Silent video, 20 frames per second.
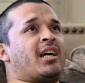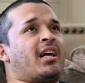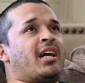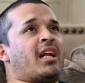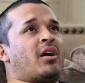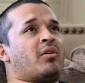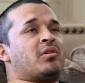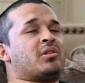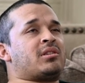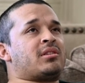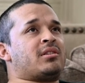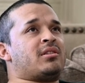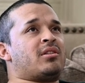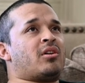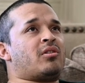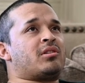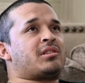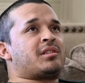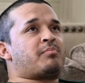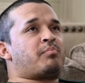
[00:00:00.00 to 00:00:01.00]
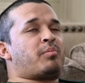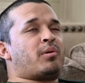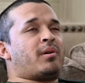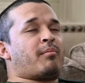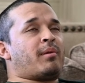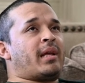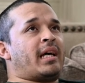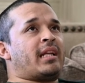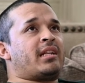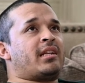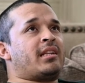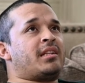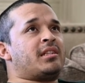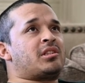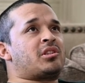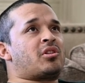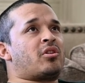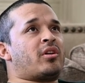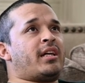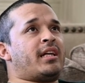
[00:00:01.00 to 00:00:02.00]
and I was, you know, just put, planting
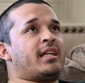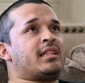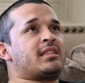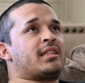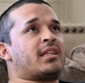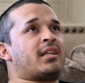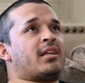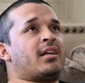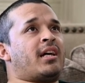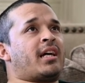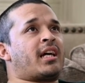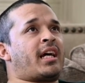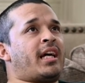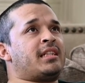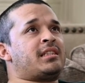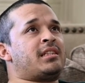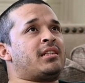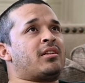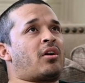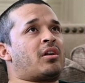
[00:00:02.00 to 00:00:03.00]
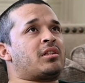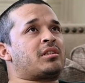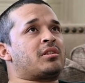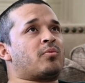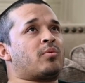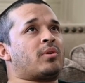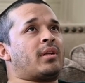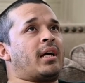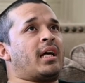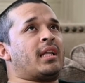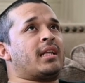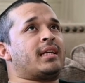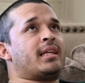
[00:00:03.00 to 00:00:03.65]
these trees and Casey Larson would not